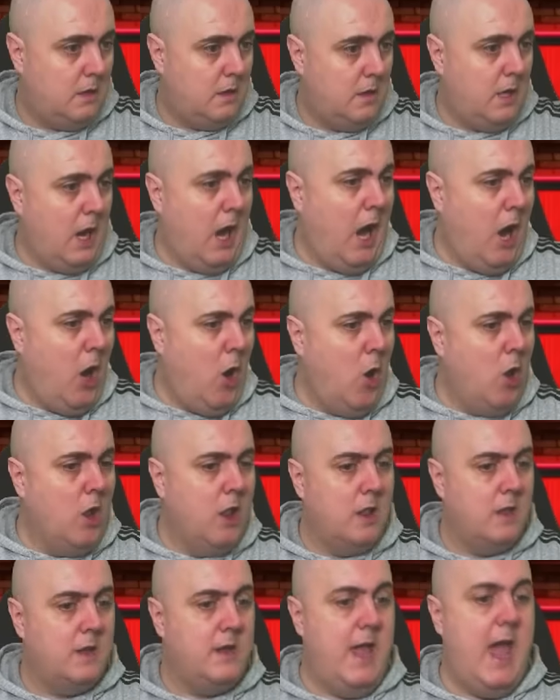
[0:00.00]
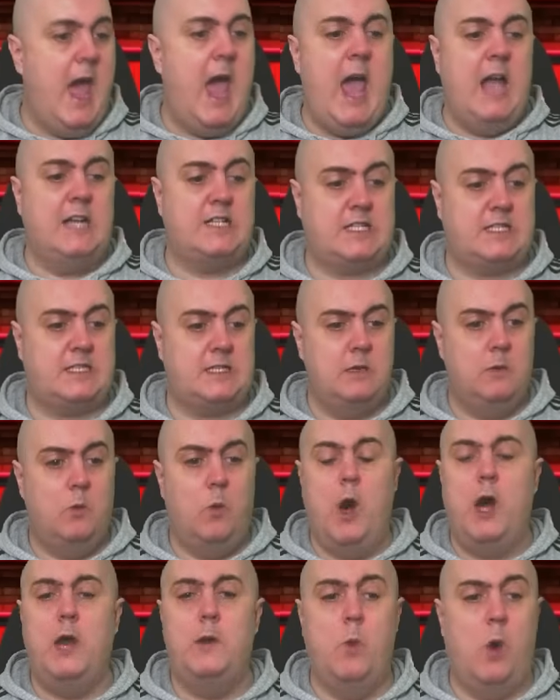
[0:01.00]
Goal! Yes!
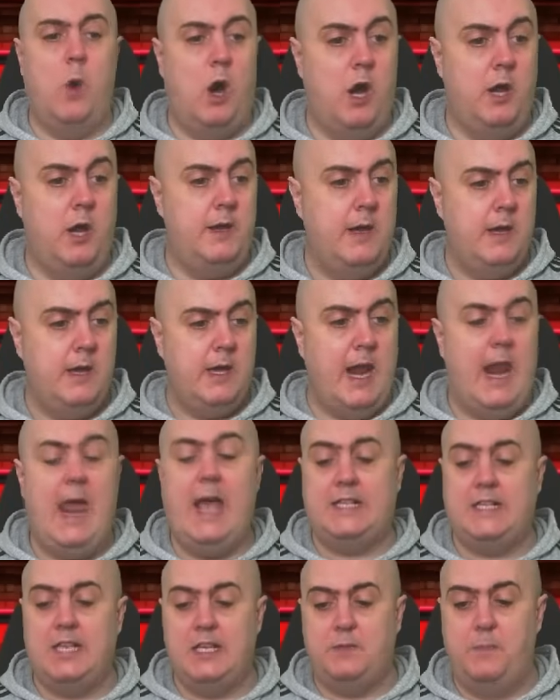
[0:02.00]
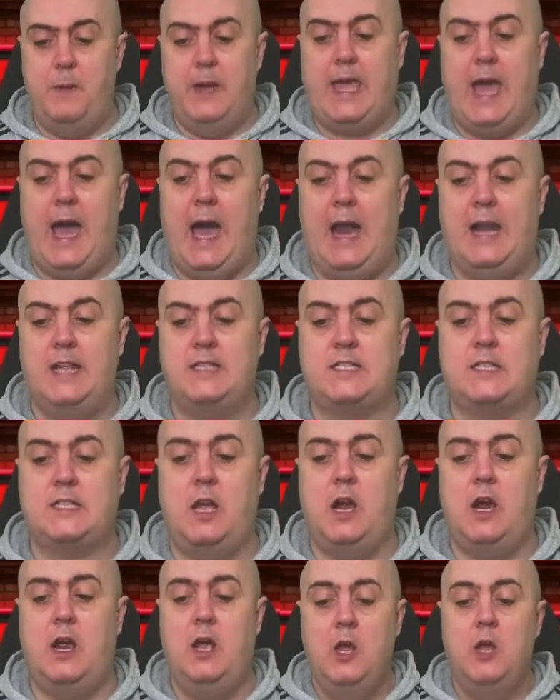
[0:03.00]
1-1. Alexis
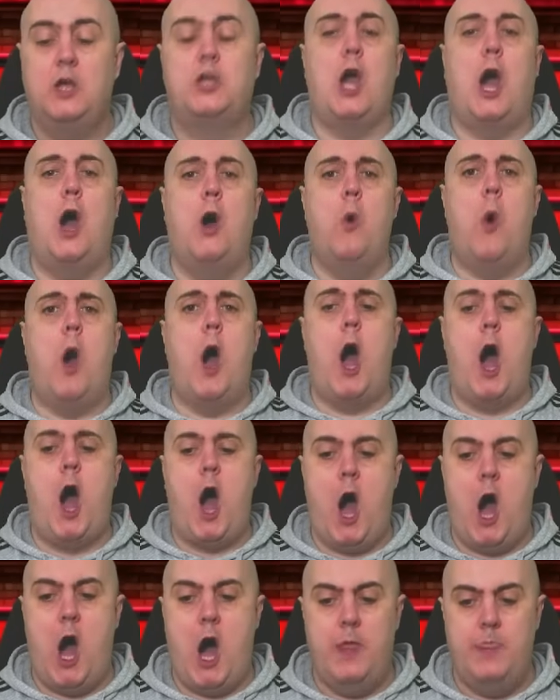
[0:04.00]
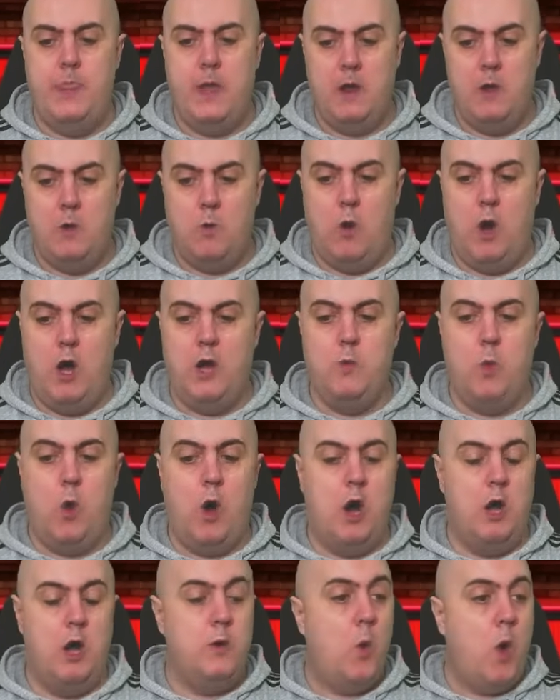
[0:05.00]
McAllister. Go on!
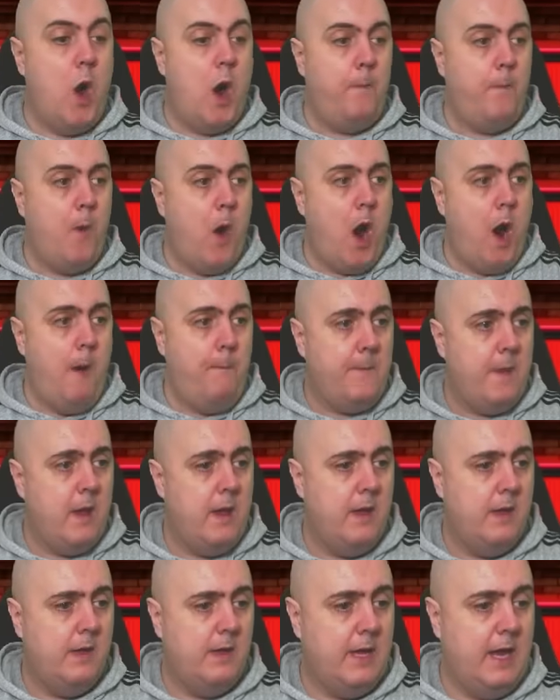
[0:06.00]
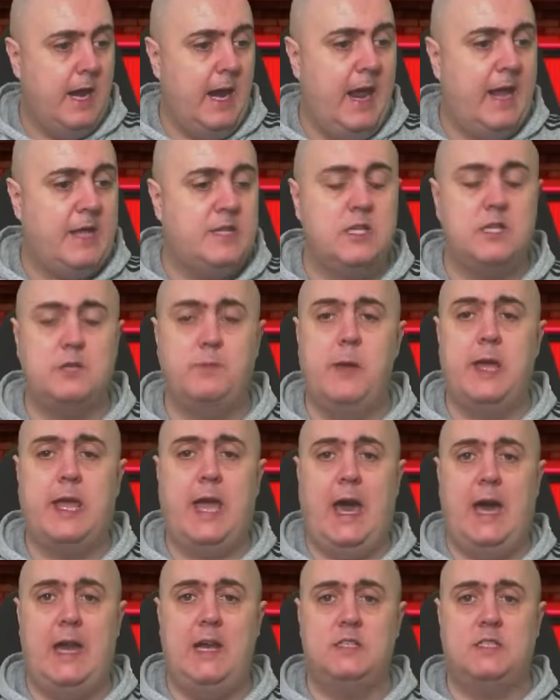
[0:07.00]
1-1. Alexis
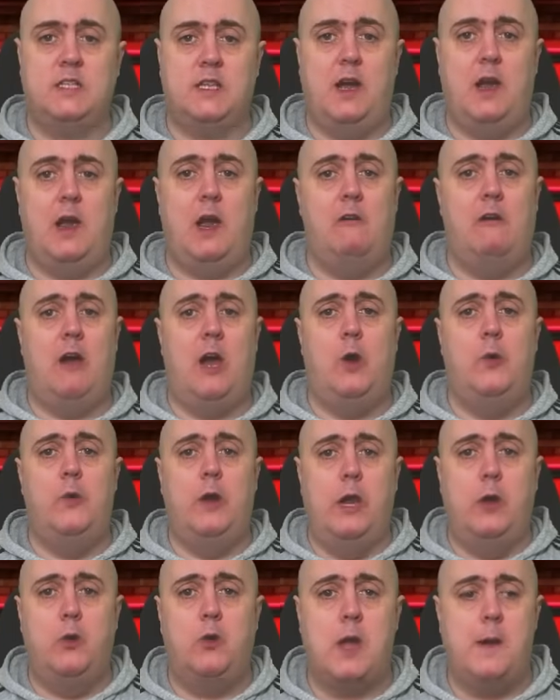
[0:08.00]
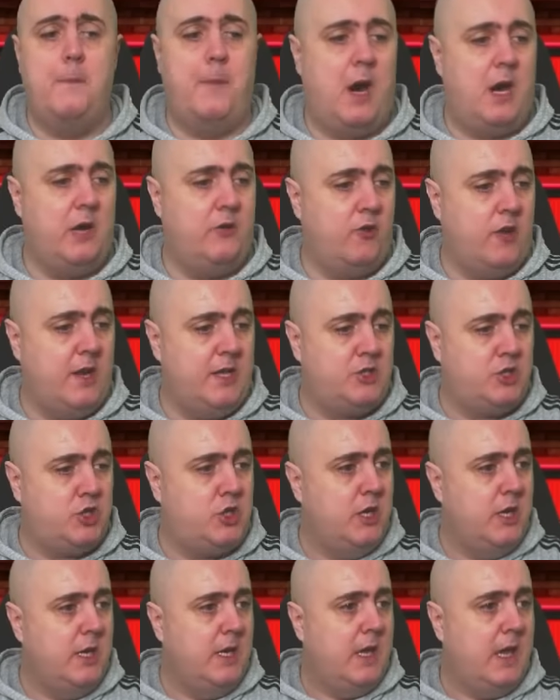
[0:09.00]
McAllister, our own Luka Modric,
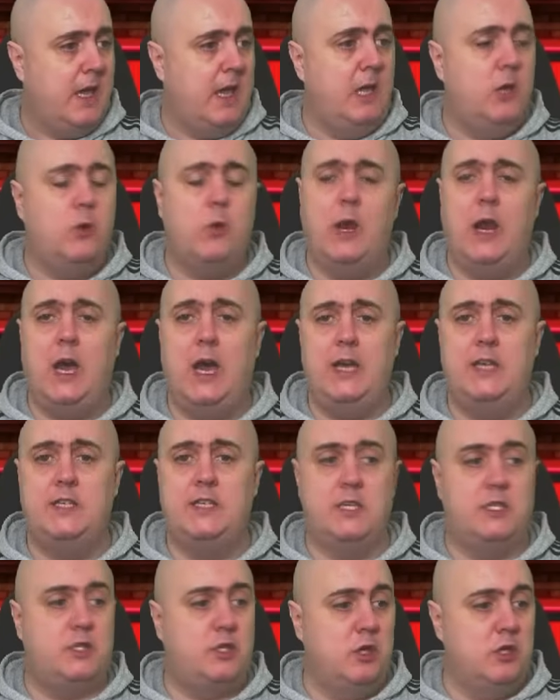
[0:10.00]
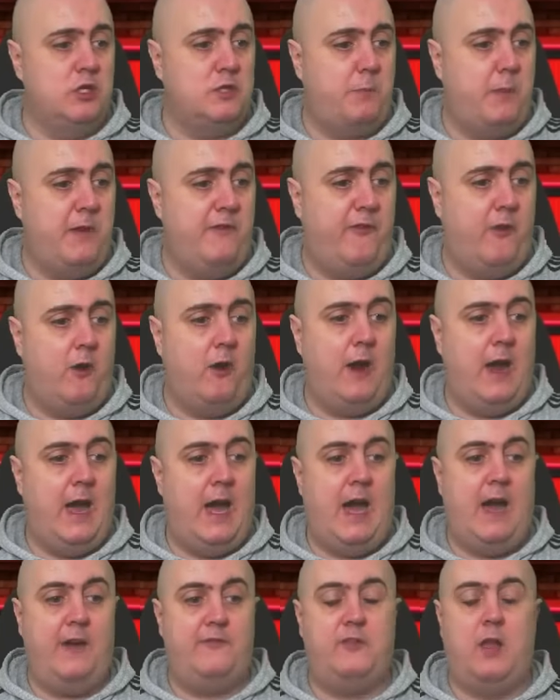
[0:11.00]
equalises just before
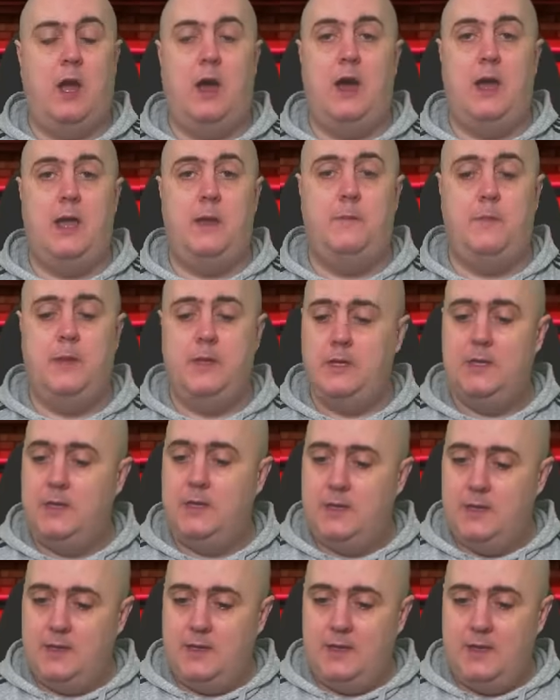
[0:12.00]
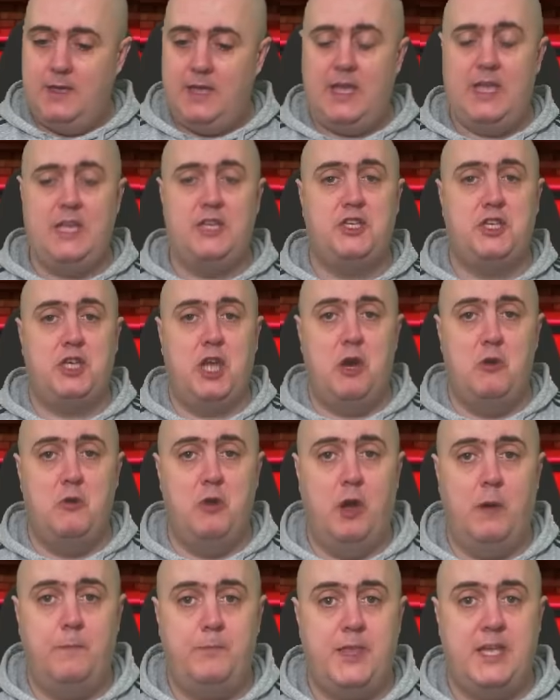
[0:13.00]
half time. He has shown
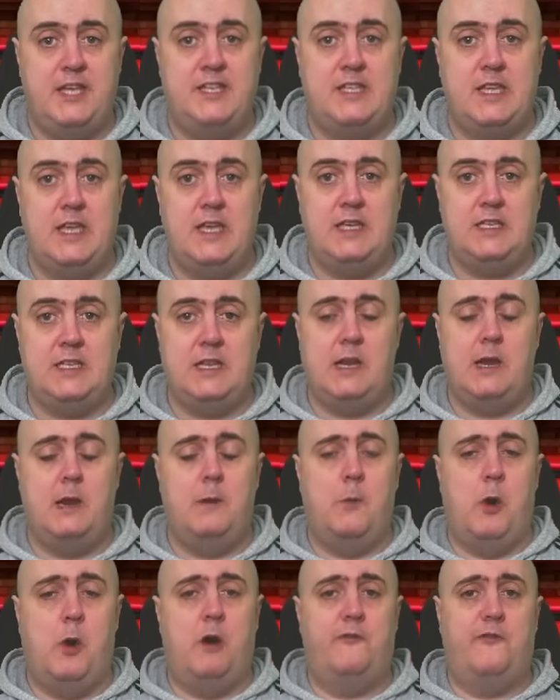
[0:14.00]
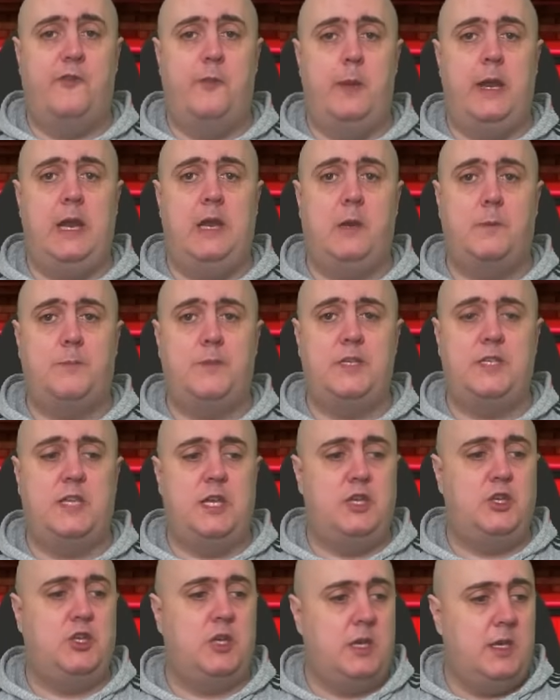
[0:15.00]
up this season in a more familiar
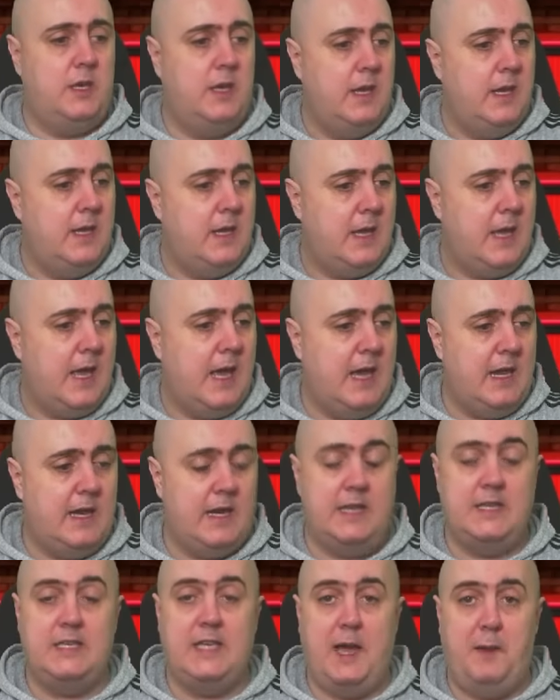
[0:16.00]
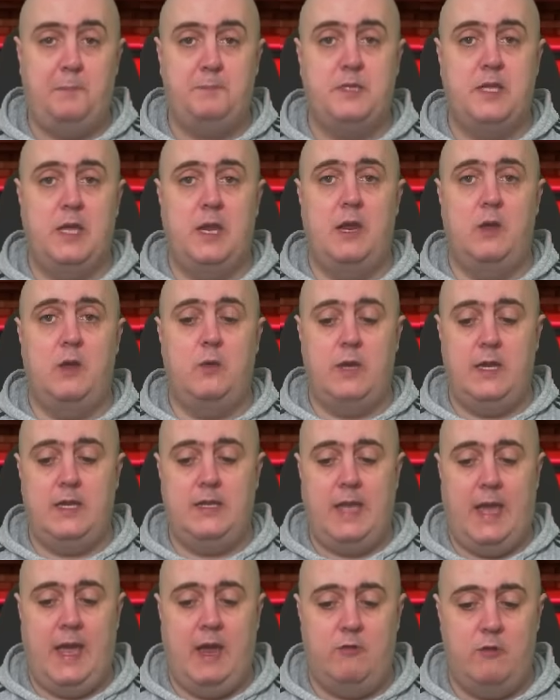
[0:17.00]
position and he's absolutely
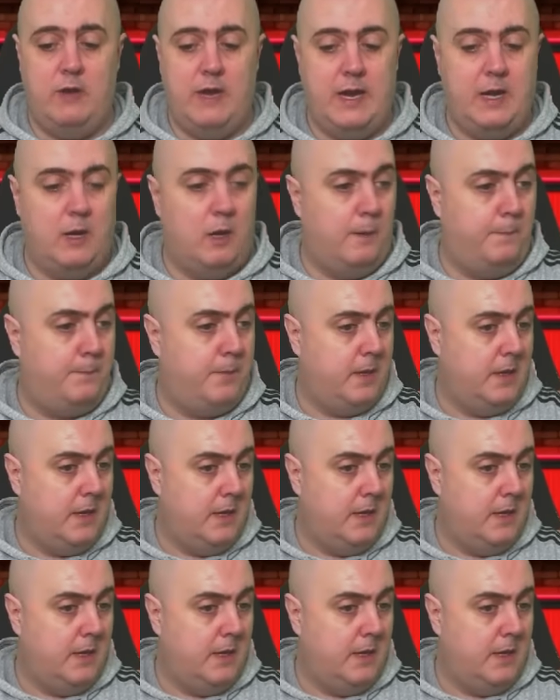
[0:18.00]
tearing it up.